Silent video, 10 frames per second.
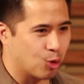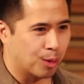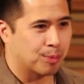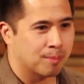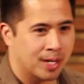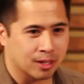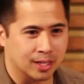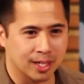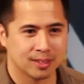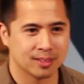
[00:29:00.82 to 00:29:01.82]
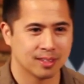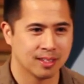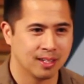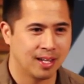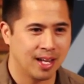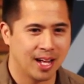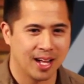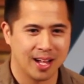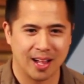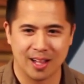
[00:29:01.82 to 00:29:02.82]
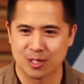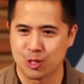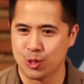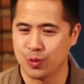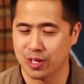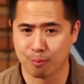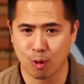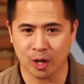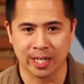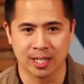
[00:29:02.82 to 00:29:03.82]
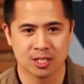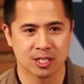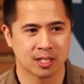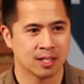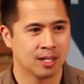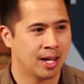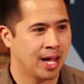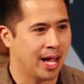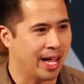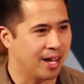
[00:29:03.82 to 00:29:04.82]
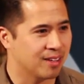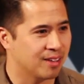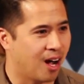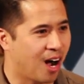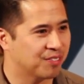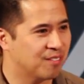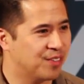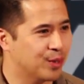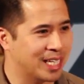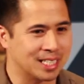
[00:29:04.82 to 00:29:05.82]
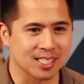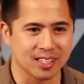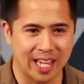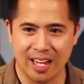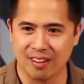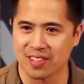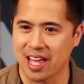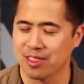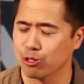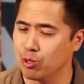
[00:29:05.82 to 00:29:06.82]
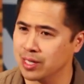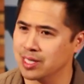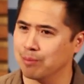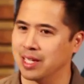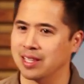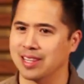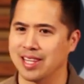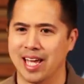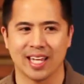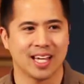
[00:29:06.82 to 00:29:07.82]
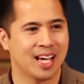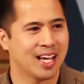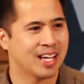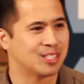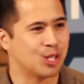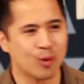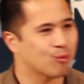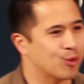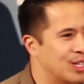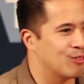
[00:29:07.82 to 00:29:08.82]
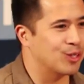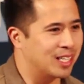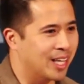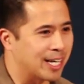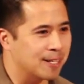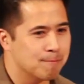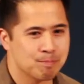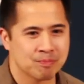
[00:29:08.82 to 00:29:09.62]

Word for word: corporate America, to their mortgage, often feeling enslaved, and they're doing something that they don't really, really like.